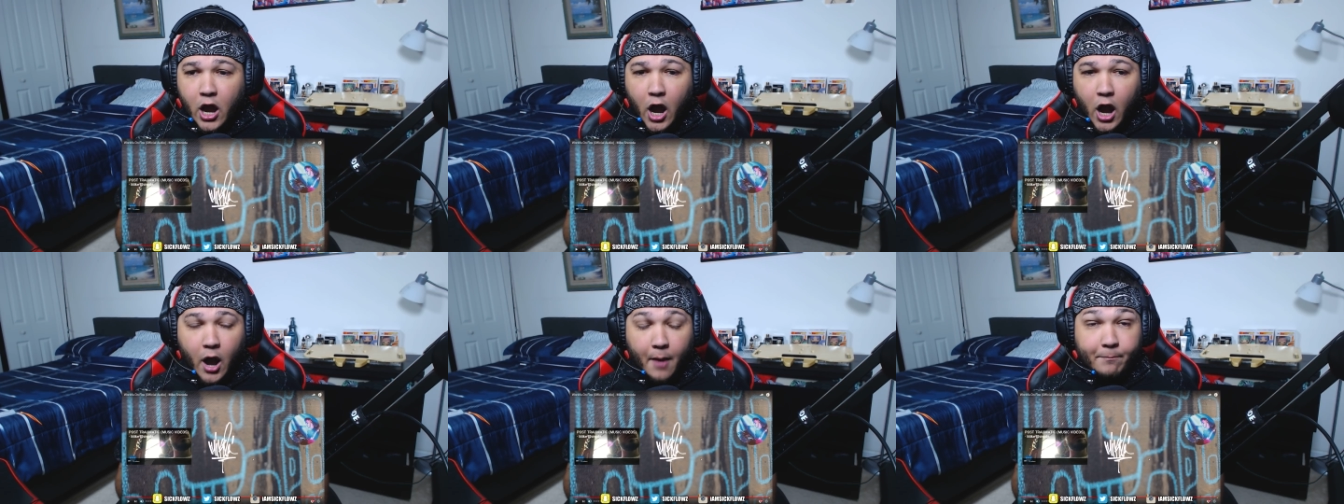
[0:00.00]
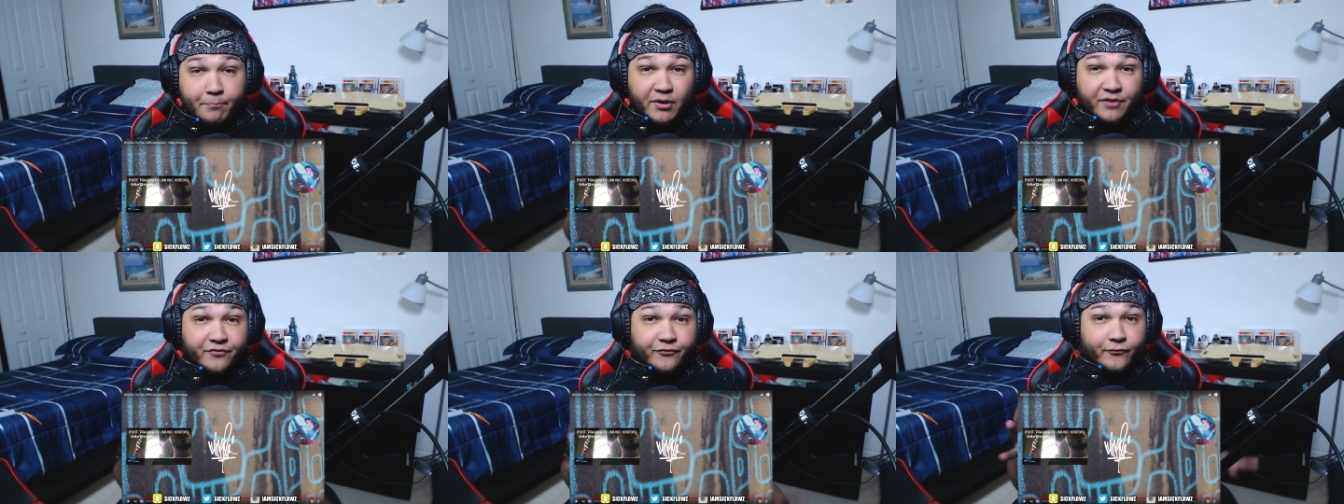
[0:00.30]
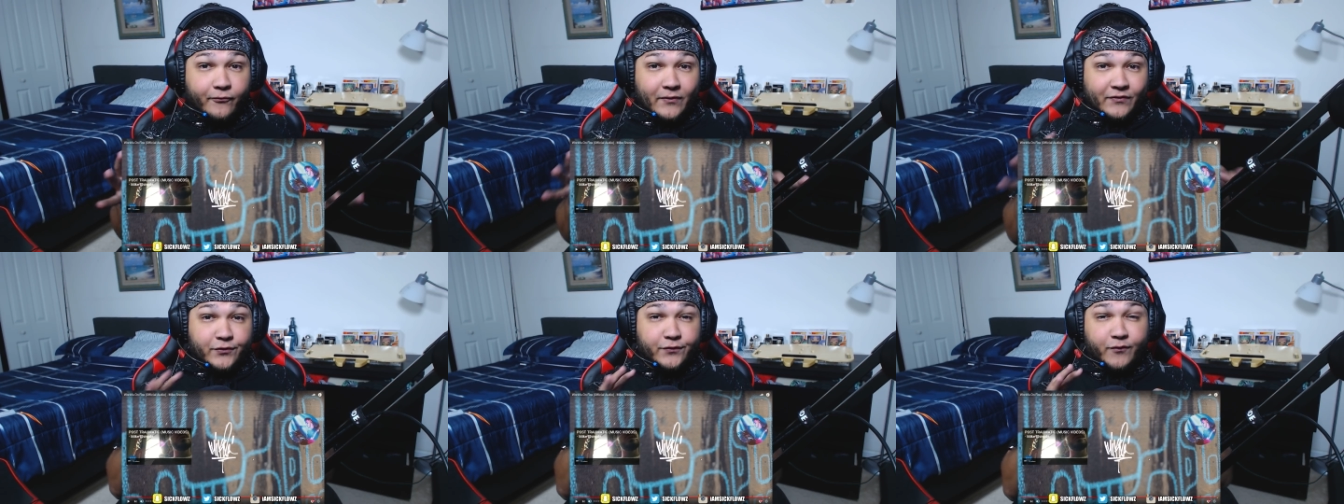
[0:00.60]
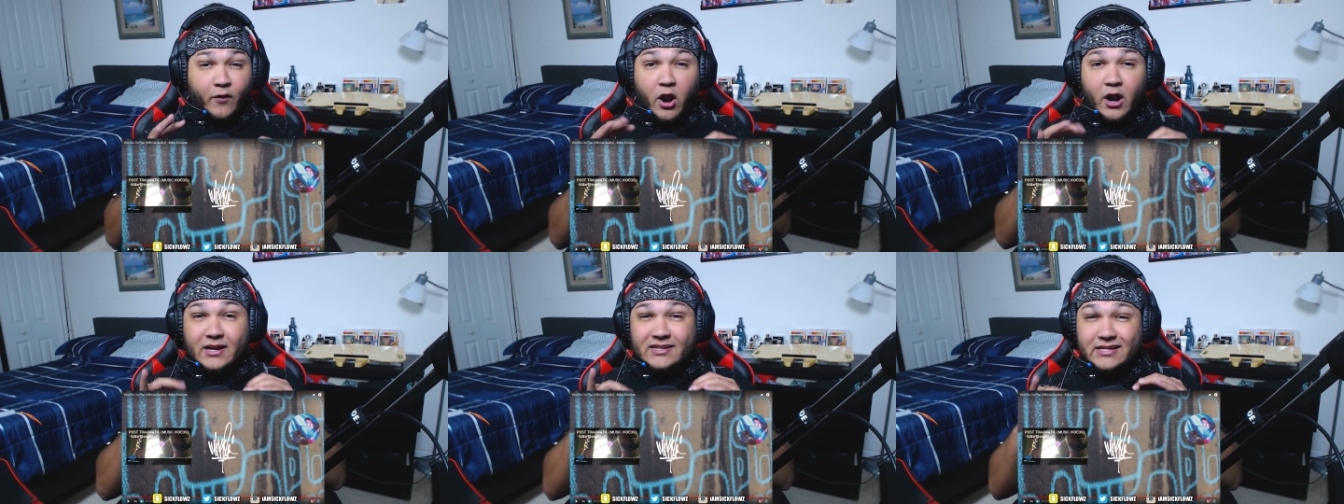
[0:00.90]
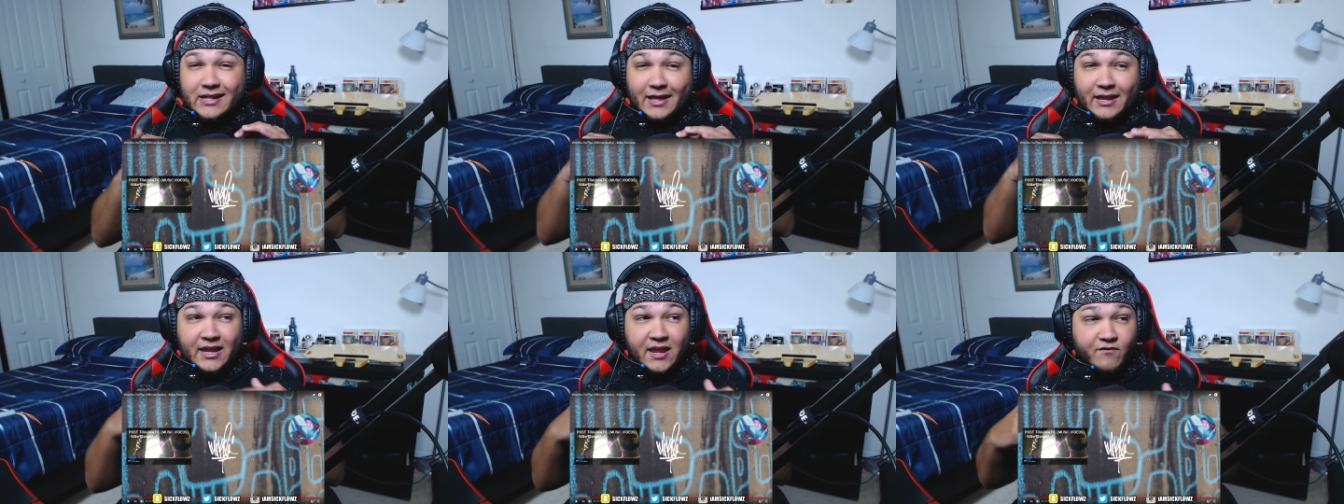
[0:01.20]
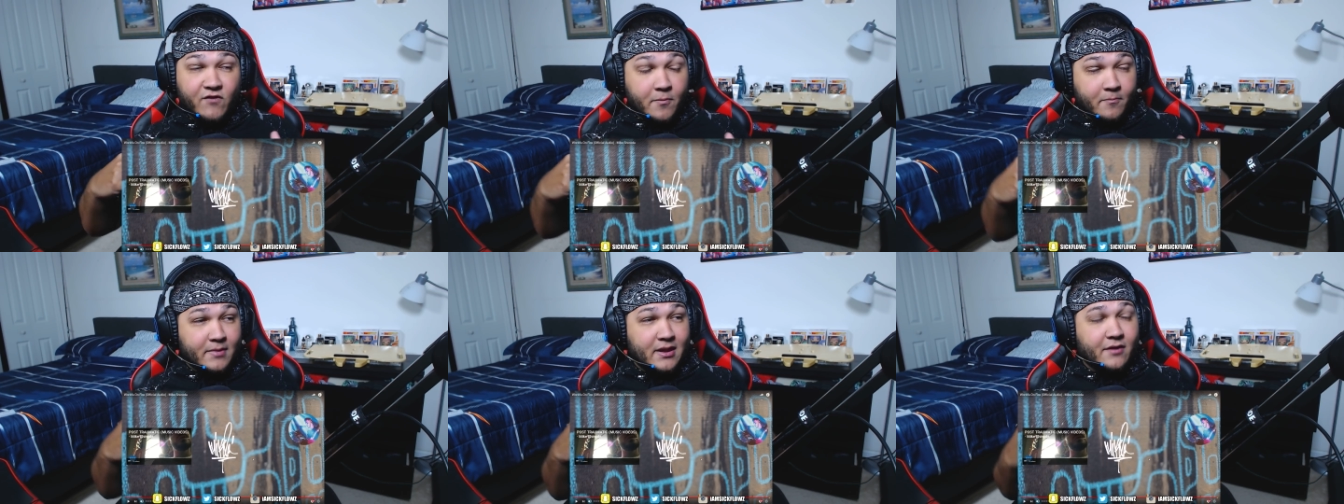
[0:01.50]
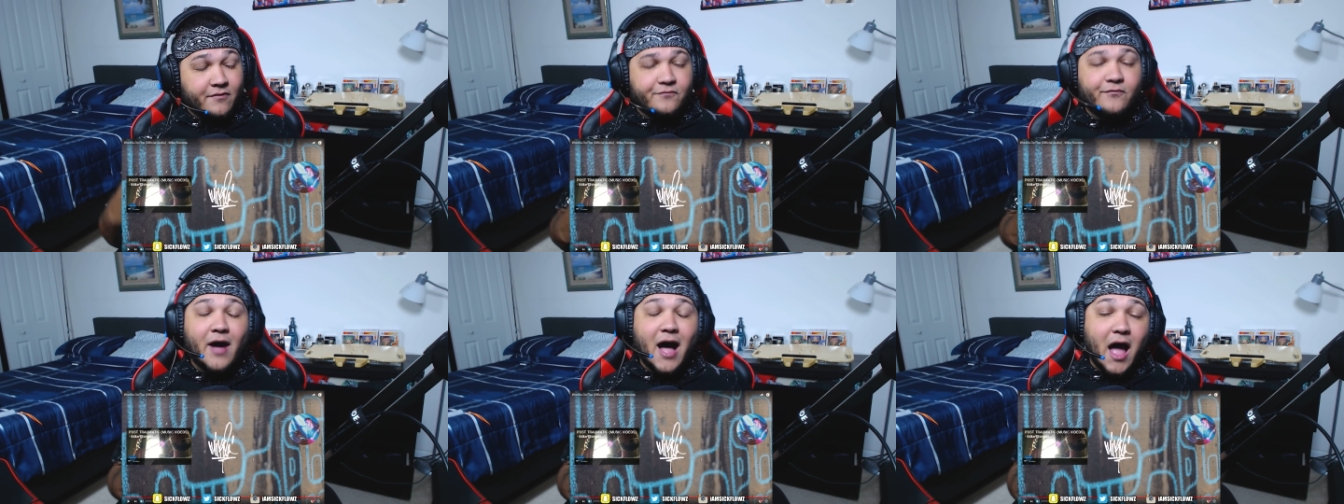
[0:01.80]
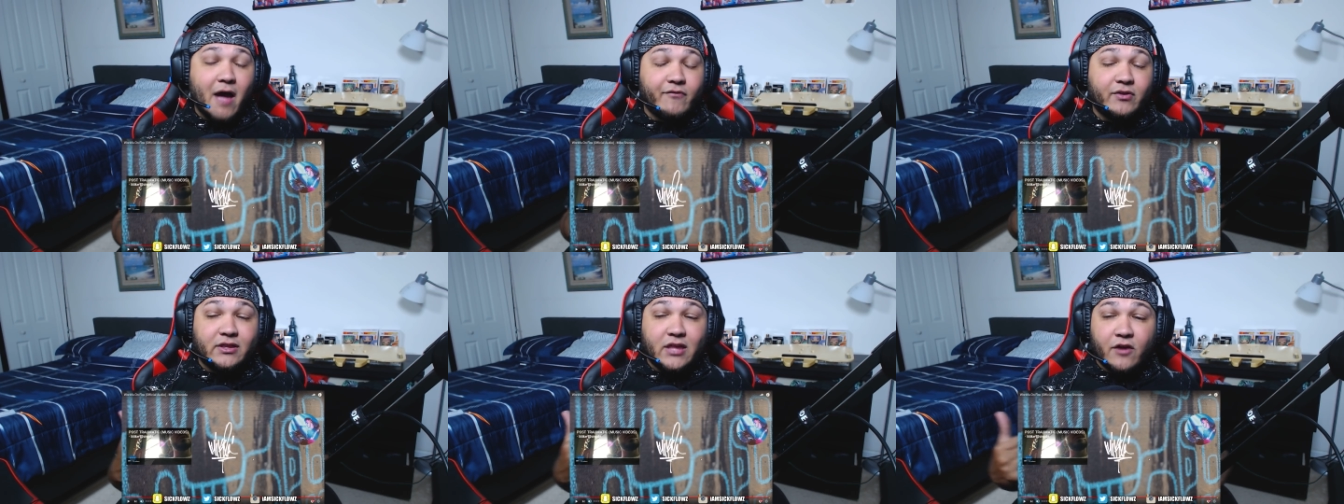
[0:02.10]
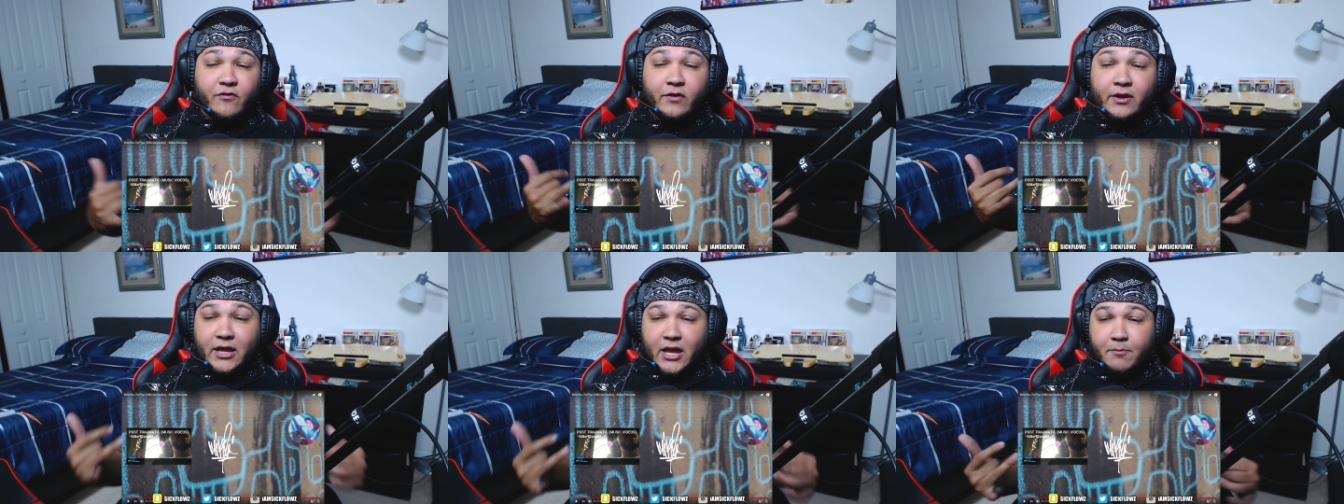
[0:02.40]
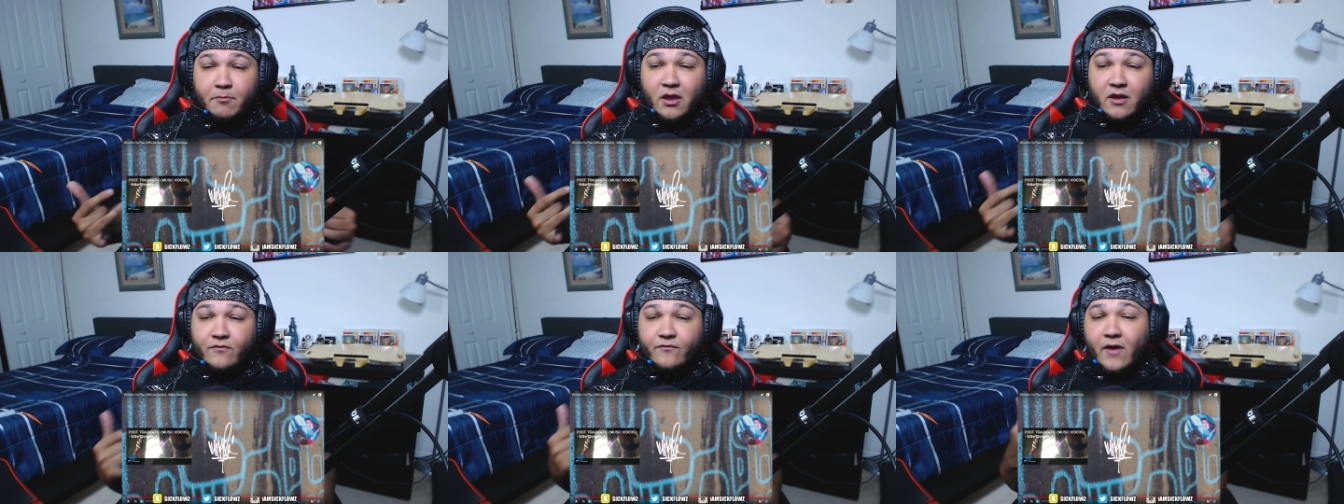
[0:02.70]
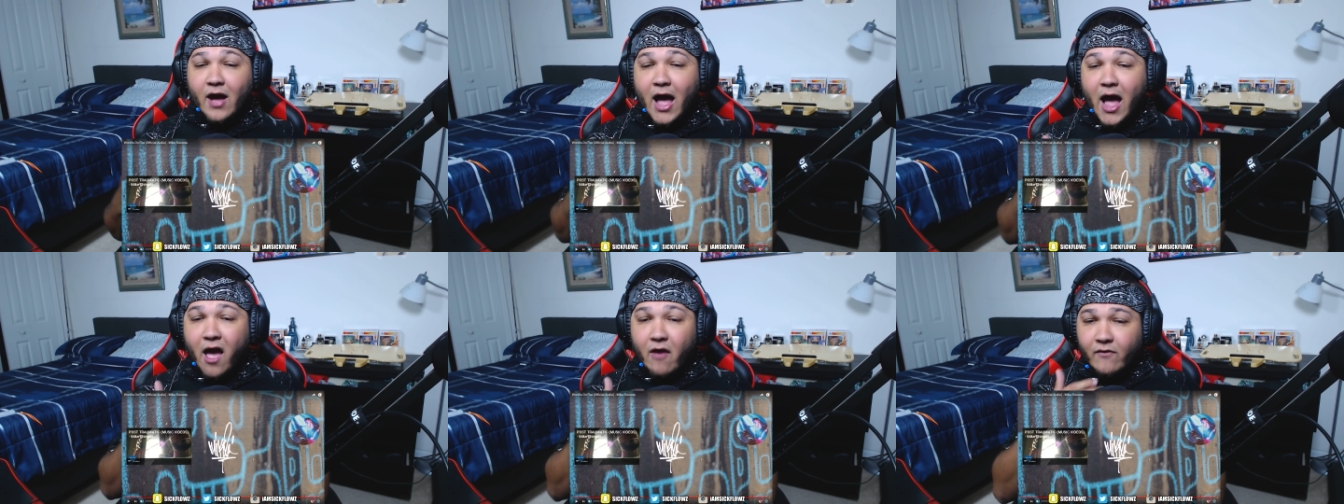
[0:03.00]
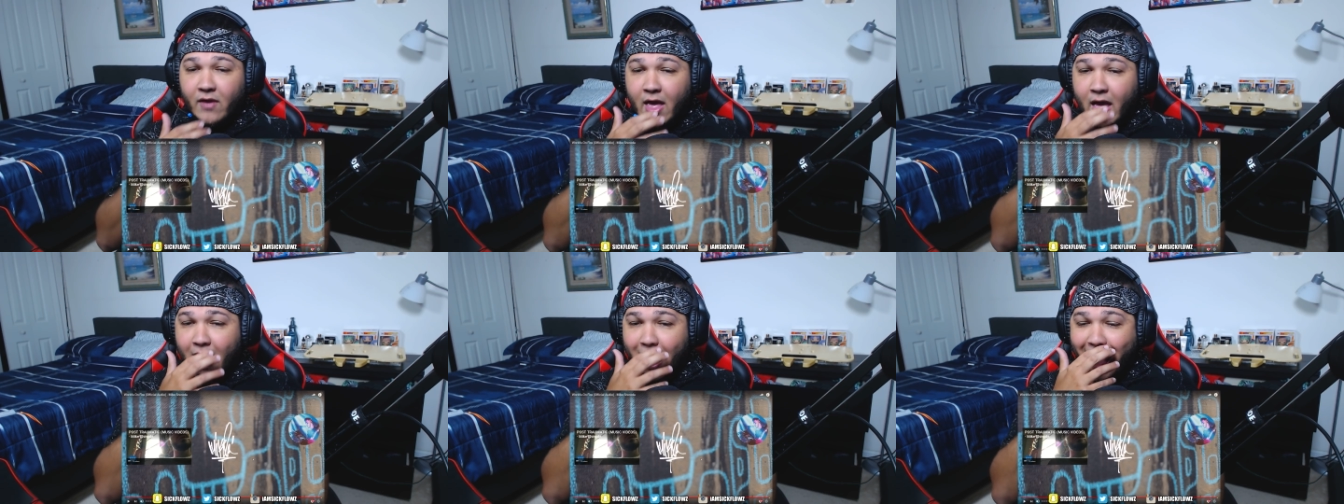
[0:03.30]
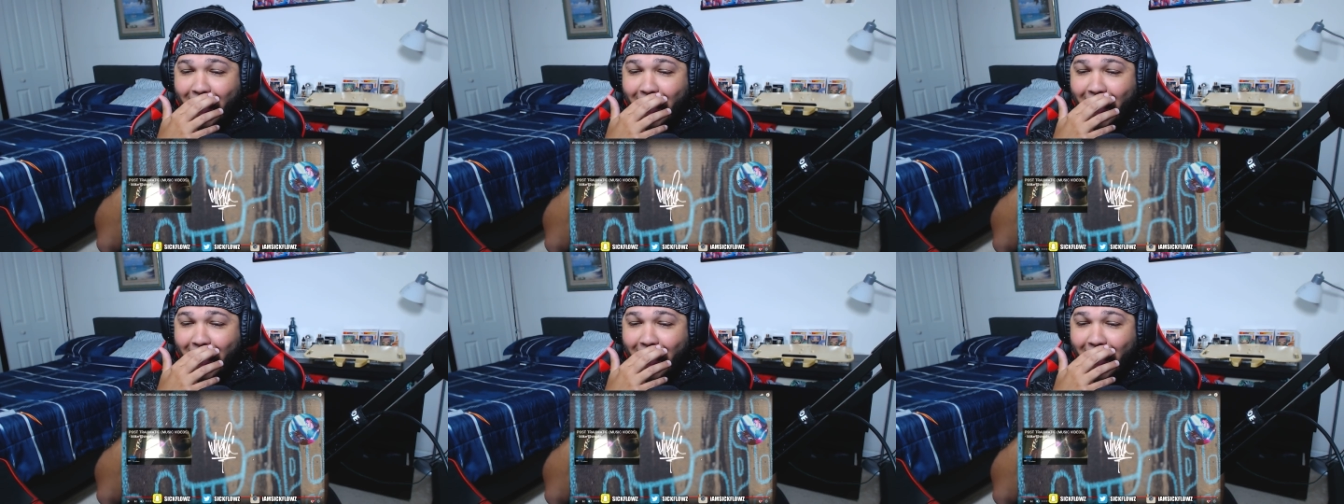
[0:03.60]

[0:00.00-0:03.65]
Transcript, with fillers: uh but as far as like giving me a vibe it definitely gave me a vibe